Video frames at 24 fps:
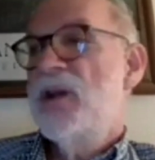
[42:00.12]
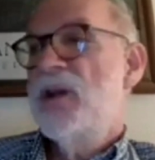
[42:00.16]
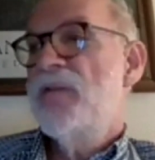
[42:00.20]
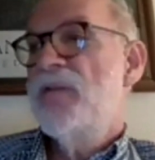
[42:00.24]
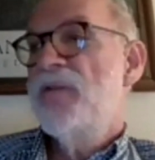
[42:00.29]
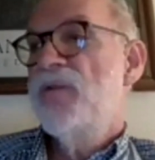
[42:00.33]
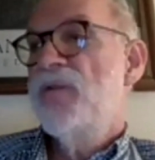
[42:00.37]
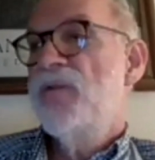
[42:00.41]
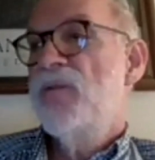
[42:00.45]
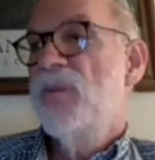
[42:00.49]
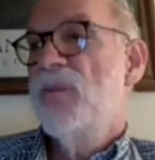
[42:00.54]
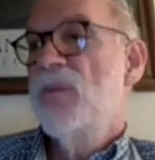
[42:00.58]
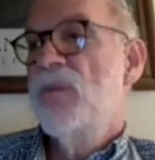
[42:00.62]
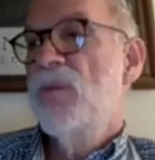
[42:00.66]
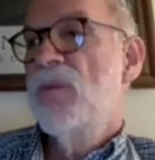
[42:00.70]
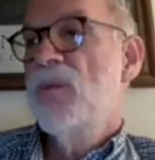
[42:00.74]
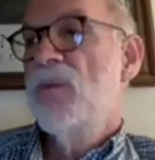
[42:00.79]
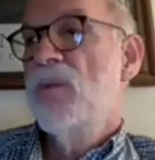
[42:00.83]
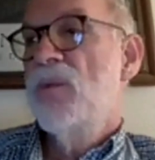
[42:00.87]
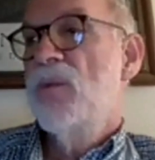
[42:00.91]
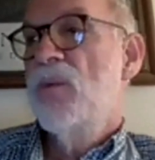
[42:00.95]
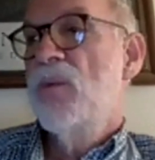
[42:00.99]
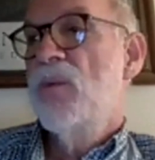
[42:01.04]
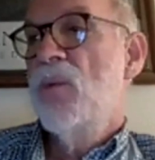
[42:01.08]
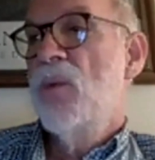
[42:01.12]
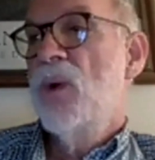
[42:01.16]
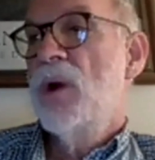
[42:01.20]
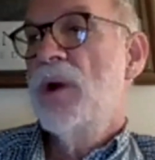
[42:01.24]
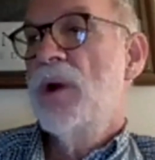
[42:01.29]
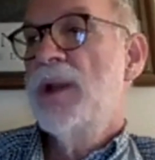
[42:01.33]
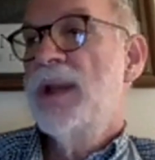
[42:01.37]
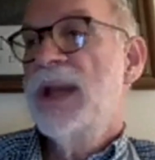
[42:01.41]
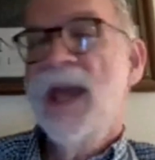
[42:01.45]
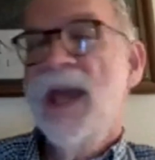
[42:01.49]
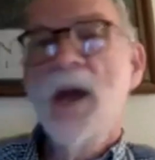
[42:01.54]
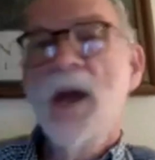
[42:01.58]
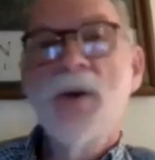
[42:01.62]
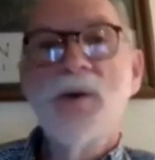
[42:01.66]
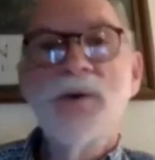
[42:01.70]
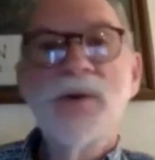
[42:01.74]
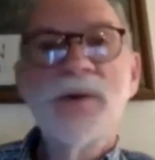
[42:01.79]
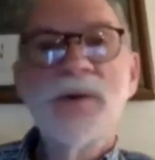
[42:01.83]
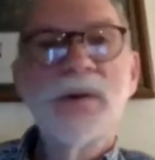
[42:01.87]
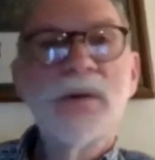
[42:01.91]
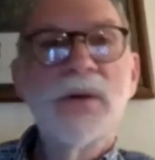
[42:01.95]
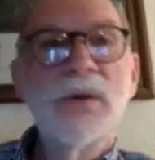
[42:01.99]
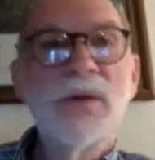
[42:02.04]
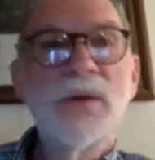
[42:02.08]
enough word
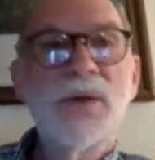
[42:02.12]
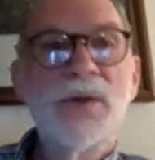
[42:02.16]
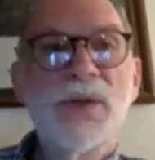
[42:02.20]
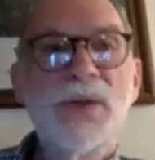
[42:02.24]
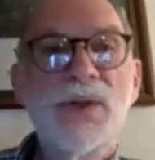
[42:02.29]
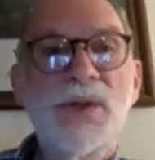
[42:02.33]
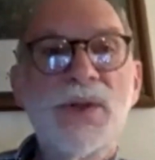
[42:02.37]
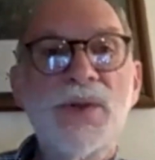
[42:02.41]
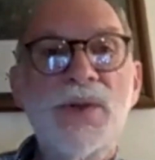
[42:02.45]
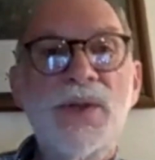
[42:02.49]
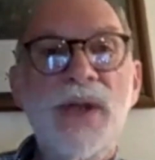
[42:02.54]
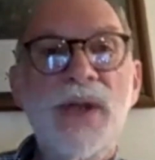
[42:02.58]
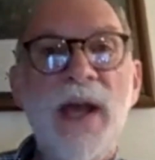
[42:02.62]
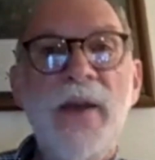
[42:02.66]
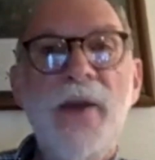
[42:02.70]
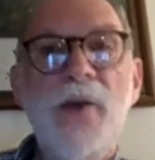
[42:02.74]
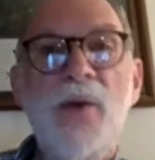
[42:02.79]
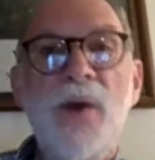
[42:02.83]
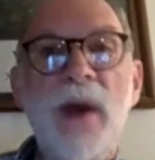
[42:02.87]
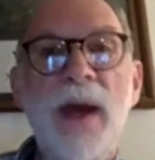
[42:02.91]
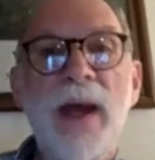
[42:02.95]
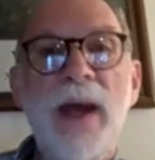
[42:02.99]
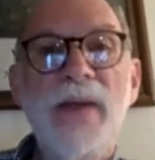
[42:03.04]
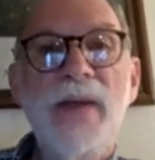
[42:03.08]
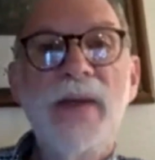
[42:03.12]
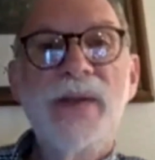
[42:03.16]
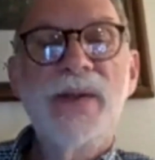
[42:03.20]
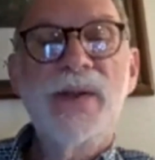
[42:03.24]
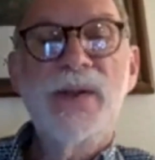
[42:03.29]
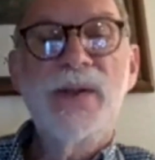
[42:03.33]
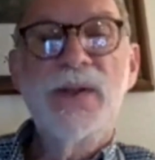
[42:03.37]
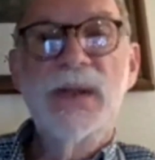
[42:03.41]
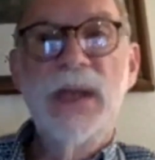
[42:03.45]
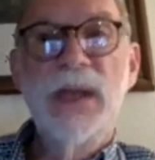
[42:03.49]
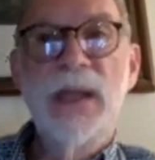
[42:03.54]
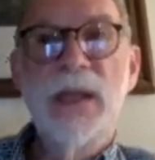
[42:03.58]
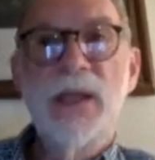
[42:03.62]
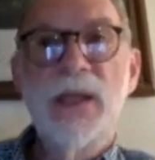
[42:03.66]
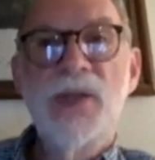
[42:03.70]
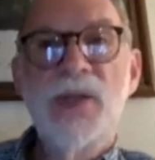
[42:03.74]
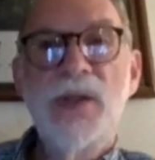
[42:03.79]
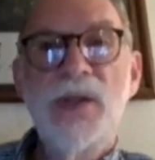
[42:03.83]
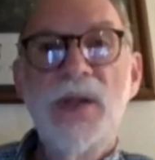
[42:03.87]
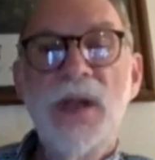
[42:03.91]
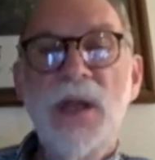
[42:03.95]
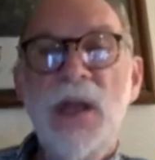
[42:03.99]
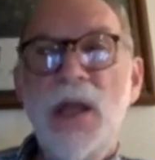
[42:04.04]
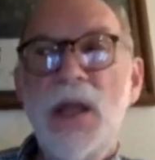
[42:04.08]
count to digress.
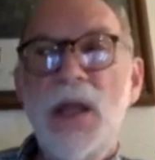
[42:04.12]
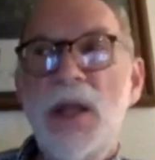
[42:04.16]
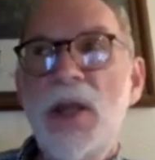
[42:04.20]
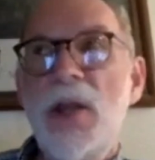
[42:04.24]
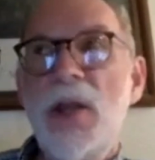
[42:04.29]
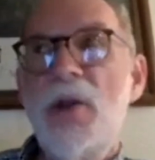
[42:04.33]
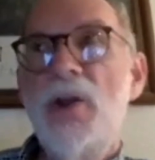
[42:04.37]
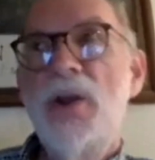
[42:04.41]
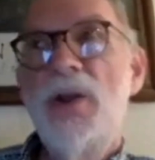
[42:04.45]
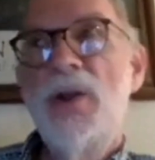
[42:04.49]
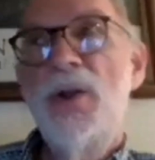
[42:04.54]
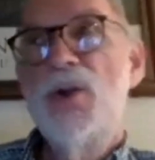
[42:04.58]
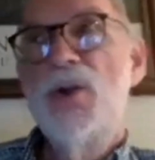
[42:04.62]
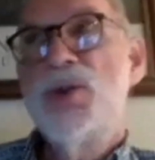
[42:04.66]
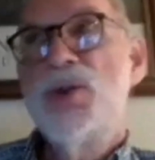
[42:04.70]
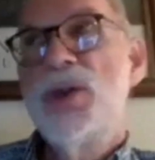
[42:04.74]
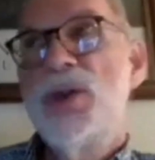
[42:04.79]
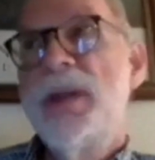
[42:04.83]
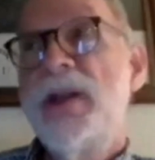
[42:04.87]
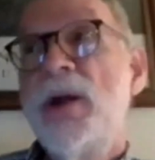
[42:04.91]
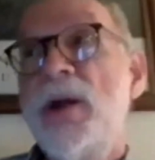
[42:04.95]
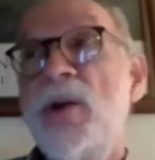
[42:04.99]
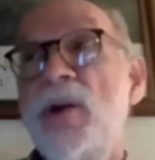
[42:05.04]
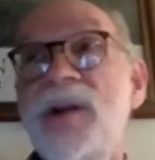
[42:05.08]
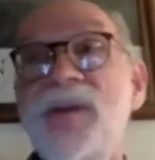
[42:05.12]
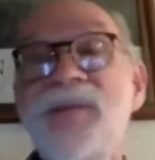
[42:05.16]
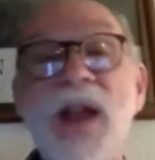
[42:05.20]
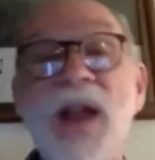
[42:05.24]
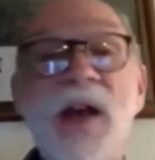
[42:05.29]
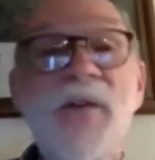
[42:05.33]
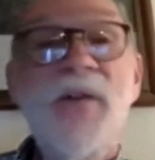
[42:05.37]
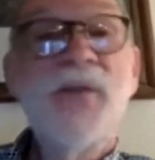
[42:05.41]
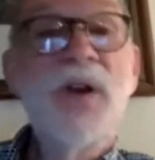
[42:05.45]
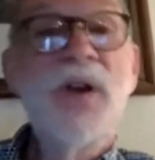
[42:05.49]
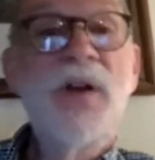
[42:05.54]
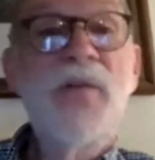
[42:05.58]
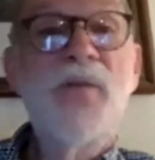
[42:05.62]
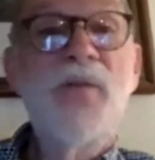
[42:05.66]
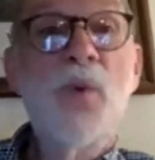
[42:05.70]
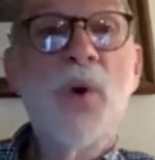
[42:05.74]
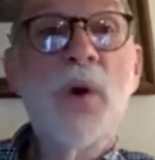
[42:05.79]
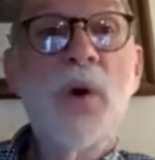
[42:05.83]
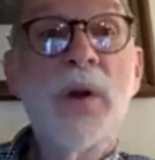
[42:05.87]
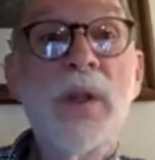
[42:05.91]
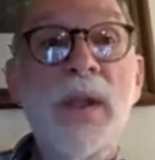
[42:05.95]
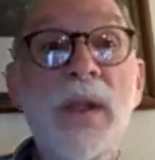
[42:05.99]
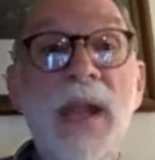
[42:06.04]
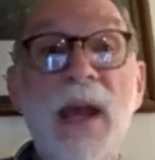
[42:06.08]
And you usually don't even have enough
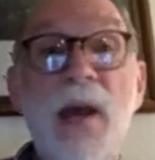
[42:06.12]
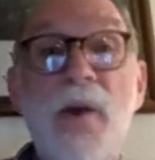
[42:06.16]
word